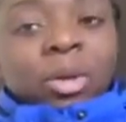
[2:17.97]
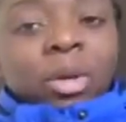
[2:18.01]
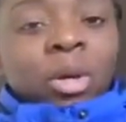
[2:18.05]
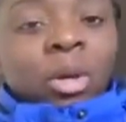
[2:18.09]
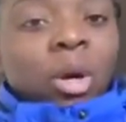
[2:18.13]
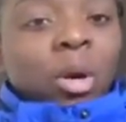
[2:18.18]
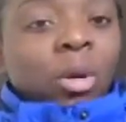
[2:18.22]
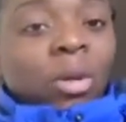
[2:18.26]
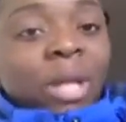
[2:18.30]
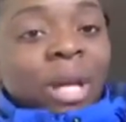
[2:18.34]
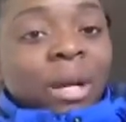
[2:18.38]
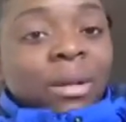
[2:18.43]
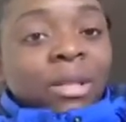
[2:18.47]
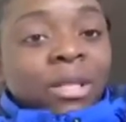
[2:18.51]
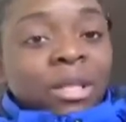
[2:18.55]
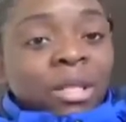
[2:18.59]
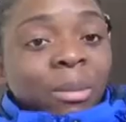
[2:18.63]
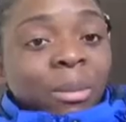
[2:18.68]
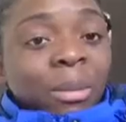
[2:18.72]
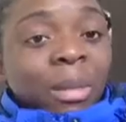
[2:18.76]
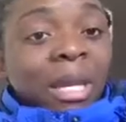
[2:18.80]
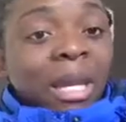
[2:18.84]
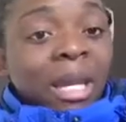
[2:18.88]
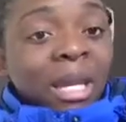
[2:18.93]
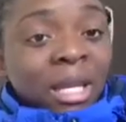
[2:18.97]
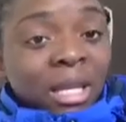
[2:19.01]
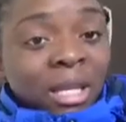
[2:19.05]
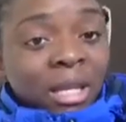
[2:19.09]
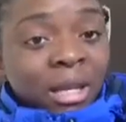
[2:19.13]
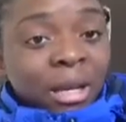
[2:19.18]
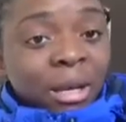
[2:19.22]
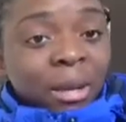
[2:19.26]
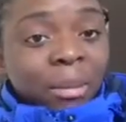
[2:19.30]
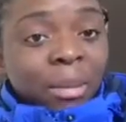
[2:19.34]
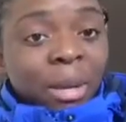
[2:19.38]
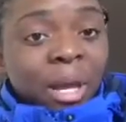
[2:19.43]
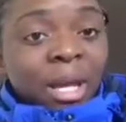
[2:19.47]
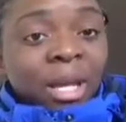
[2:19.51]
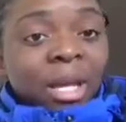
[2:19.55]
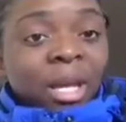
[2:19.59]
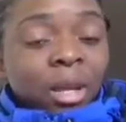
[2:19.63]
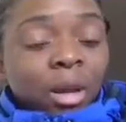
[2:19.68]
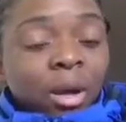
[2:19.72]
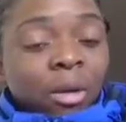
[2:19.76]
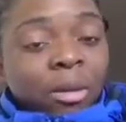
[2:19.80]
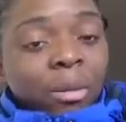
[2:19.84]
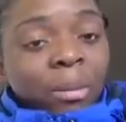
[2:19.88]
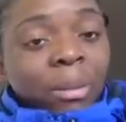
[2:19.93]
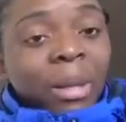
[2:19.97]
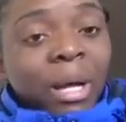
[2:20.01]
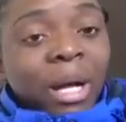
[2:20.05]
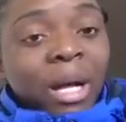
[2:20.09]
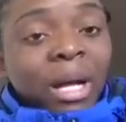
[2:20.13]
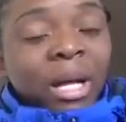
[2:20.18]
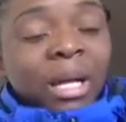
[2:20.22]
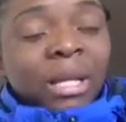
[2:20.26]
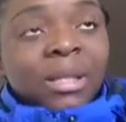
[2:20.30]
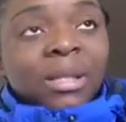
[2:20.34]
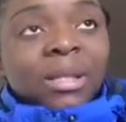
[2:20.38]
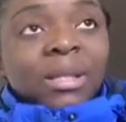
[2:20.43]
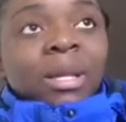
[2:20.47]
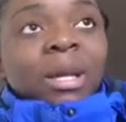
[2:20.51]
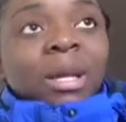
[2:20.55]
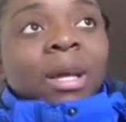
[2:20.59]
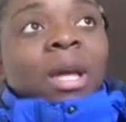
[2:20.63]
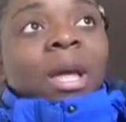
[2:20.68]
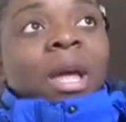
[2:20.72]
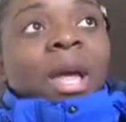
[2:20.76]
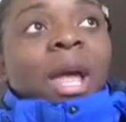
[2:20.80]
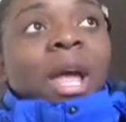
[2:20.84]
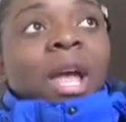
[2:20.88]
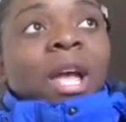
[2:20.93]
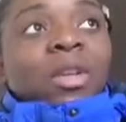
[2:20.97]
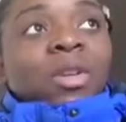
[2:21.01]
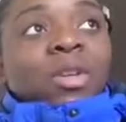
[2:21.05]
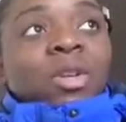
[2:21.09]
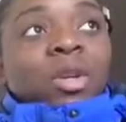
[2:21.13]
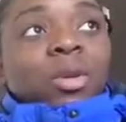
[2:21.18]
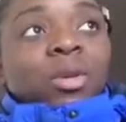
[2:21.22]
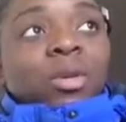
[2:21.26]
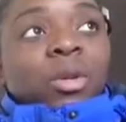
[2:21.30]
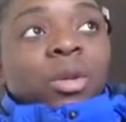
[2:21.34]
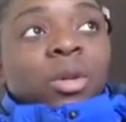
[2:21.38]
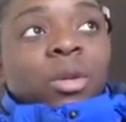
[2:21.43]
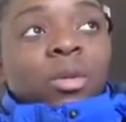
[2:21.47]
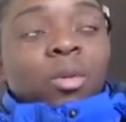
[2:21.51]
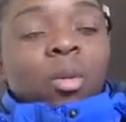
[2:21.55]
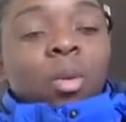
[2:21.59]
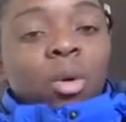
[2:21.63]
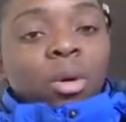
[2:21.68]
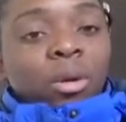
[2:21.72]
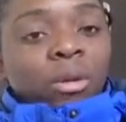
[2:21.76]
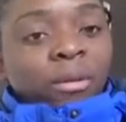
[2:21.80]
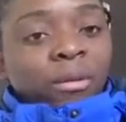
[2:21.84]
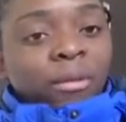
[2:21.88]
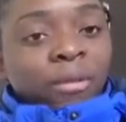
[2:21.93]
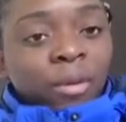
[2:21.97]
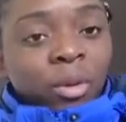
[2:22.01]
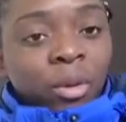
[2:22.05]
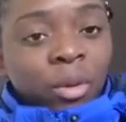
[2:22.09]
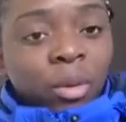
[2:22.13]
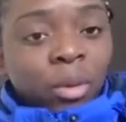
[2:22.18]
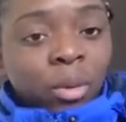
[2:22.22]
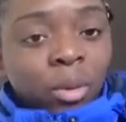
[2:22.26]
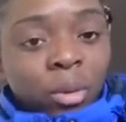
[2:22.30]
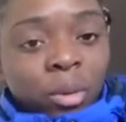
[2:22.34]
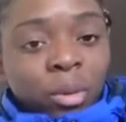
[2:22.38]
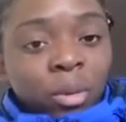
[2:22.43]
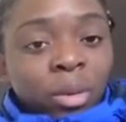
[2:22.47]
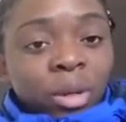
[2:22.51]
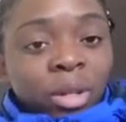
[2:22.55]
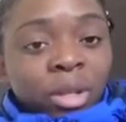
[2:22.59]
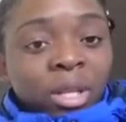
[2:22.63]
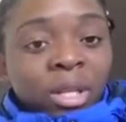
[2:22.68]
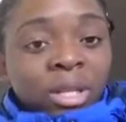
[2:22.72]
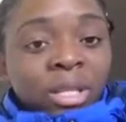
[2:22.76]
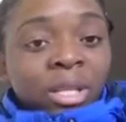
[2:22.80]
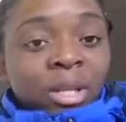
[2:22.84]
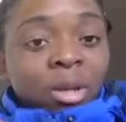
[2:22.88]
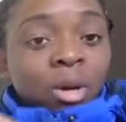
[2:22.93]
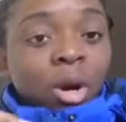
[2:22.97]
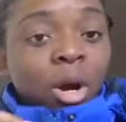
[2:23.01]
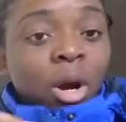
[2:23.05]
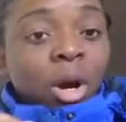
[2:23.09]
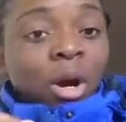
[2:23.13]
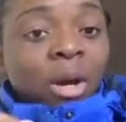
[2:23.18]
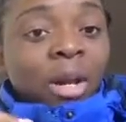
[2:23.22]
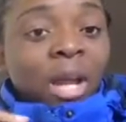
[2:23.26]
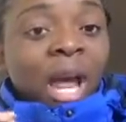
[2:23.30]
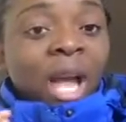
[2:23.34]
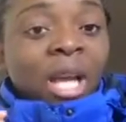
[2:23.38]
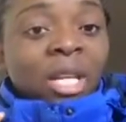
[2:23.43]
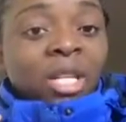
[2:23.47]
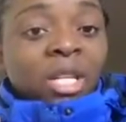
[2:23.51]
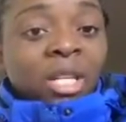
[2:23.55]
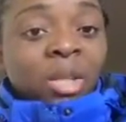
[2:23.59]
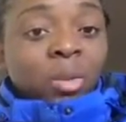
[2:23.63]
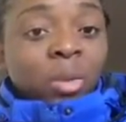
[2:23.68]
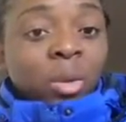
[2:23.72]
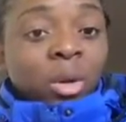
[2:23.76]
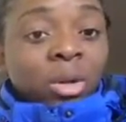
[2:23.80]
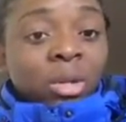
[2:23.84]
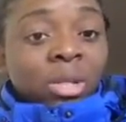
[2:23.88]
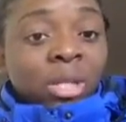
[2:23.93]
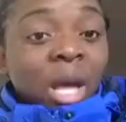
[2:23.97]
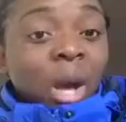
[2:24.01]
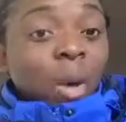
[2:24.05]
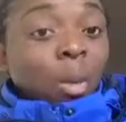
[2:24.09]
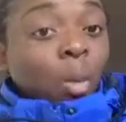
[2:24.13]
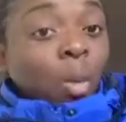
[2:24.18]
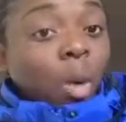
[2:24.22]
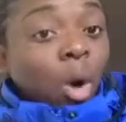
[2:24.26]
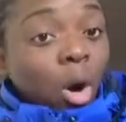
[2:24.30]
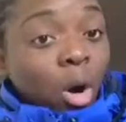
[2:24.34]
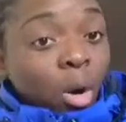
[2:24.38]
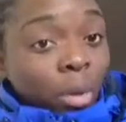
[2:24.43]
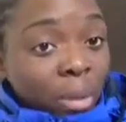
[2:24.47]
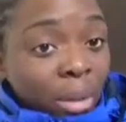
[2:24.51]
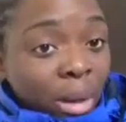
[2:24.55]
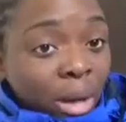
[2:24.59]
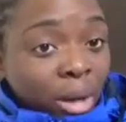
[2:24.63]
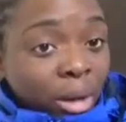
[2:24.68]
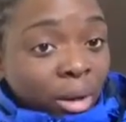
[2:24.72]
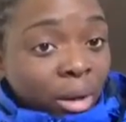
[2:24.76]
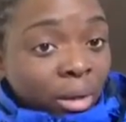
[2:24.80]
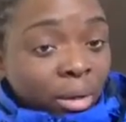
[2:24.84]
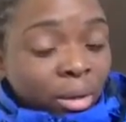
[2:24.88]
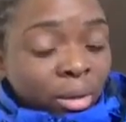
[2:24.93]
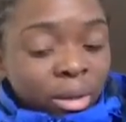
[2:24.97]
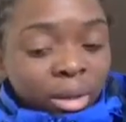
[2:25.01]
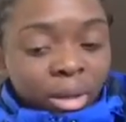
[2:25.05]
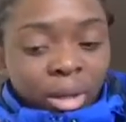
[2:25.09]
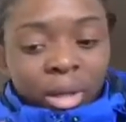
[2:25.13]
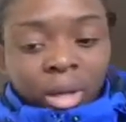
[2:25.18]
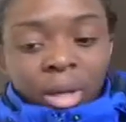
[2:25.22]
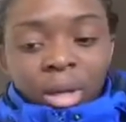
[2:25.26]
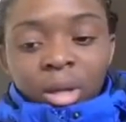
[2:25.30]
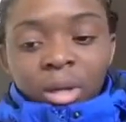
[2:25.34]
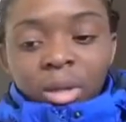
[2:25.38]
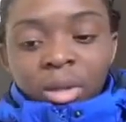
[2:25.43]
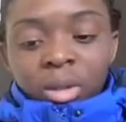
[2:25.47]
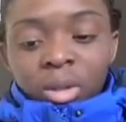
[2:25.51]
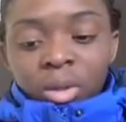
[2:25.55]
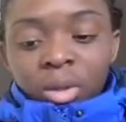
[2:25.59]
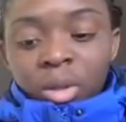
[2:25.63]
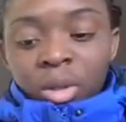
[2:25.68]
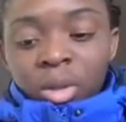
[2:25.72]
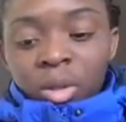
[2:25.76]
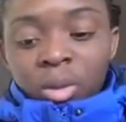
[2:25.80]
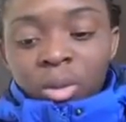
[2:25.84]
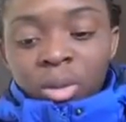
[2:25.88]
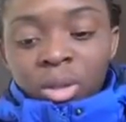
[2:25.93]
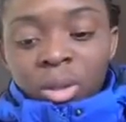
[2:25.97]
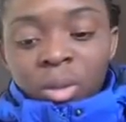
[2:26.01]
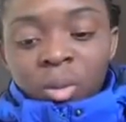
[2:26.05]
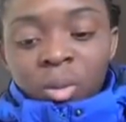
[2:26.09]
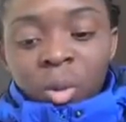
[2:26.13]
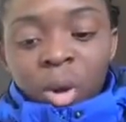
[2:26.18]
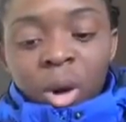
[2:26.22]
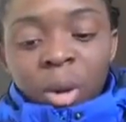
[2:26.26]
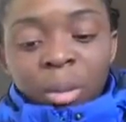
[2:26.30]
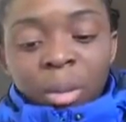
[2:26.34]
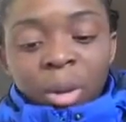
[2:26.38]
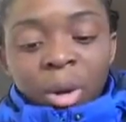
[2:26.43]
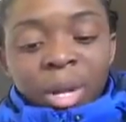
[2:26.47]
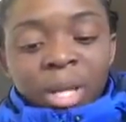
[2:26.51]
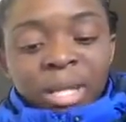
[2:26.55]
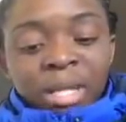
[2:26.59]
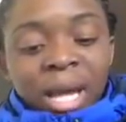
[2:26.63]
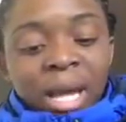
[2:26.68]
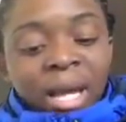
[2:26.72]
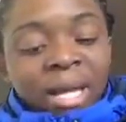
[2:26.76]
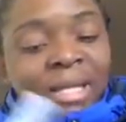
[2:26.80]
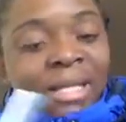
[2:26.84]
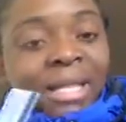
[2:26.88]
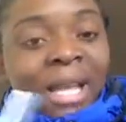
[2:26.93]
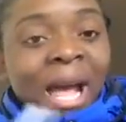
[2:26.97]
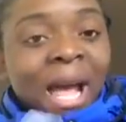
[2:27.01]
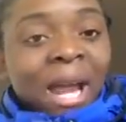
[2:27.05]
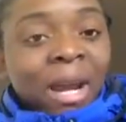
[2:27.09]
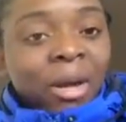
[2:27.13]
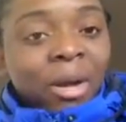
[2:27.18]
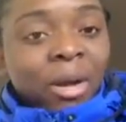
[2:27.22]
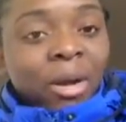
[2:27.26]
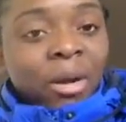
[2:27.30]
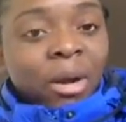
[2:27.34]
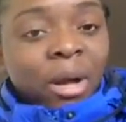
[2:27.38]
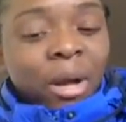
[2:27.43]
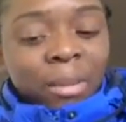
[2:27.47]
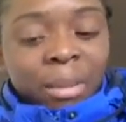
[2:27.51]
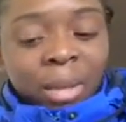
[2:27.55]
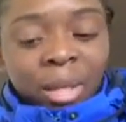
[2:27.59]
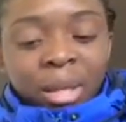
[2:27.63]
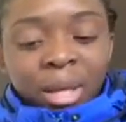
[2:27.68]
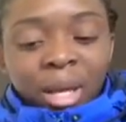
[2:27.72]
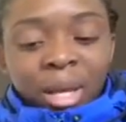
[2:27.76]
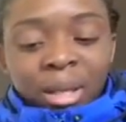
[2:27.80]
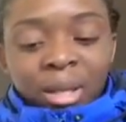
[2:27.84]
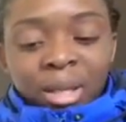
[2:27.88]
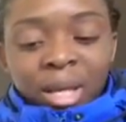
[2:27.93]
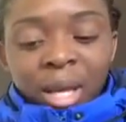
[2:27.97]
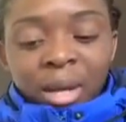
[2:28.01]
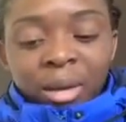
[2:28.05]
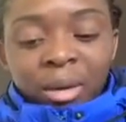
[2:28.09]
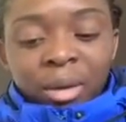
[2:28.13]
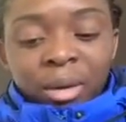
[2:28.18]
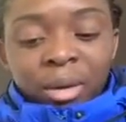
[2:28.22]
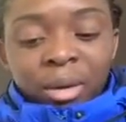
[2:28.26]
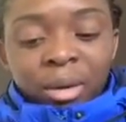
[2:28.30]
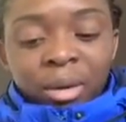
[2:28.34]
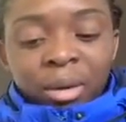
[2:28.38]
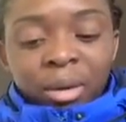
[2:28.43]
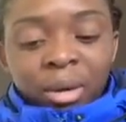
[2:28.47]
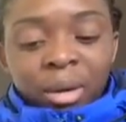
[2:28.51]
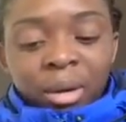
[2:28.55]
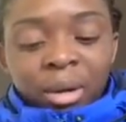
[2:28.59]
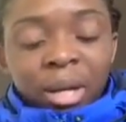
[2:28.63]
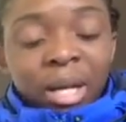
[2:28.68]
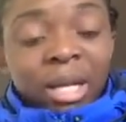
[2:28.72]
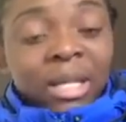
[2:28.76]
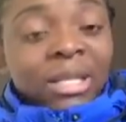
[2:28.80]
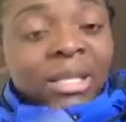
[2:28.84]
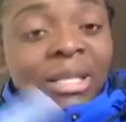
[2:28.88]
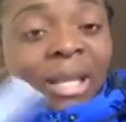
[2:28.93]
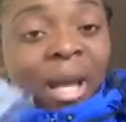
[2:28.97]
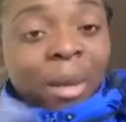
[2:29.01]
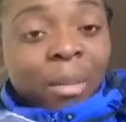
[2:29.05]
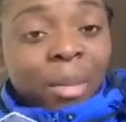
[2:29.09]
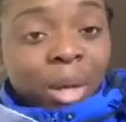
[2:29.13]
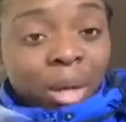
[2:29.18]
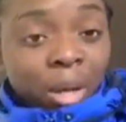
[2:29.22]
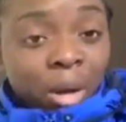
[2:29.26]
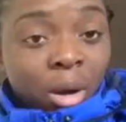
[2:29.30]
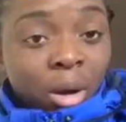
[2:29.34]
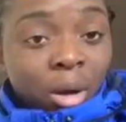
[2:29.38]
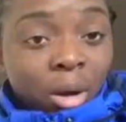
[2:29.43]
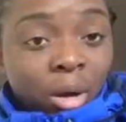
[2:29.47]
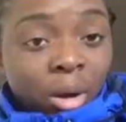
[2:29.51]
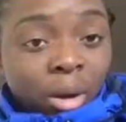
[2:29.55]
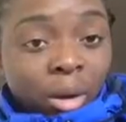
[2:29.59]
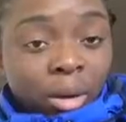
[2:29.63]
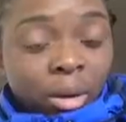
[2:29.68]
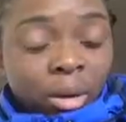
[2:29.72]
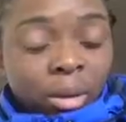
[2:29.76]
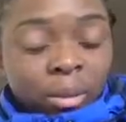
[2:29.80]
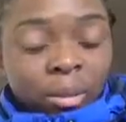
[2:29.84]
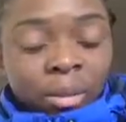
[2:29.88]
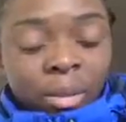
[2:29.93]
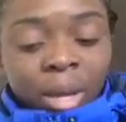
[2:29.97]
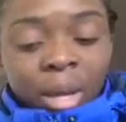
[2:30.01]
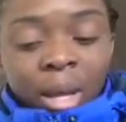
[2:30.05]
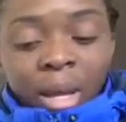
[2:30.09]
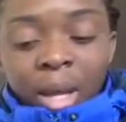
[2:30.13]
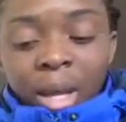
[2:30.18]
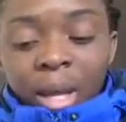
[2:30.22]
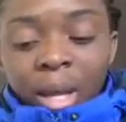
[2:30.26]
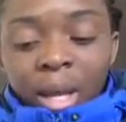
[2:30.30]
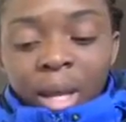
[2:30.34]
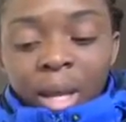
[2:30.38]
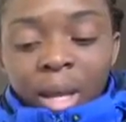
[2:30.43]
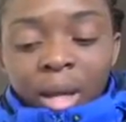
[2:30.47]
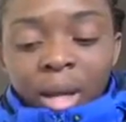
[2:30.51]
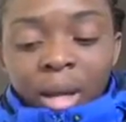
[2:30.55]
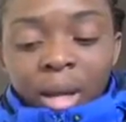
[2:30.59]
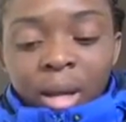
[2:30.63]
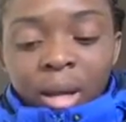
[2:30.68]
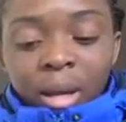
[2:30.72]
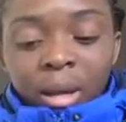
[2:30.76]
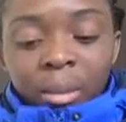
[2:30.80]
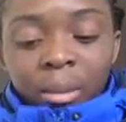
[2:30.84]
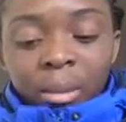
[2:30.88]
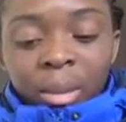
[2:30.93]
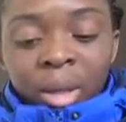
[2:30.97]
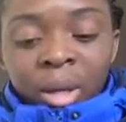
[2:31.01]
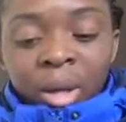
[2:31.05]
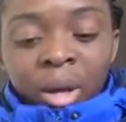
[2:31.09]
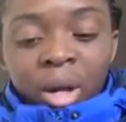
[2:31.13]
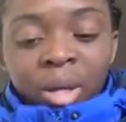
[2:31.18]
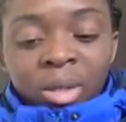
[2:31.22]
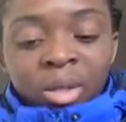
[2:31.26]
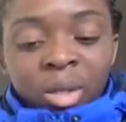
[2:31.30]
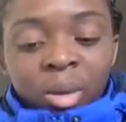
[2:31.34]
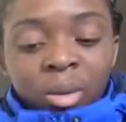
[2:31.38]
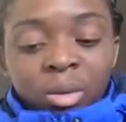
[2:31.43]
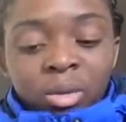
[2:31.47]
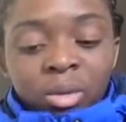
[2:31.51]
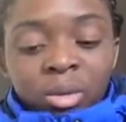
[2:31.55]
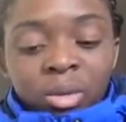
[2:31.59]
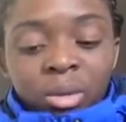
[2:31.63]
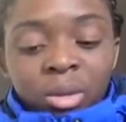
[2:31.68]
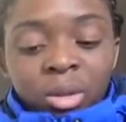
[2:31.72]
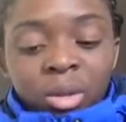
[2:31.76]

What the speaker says: you can go down to the Millennium and get on the bus. And, you can order food. This card actually works at Walmart. So you can use it as Walmart. It's like a not a data card, a debit card. And, but it also,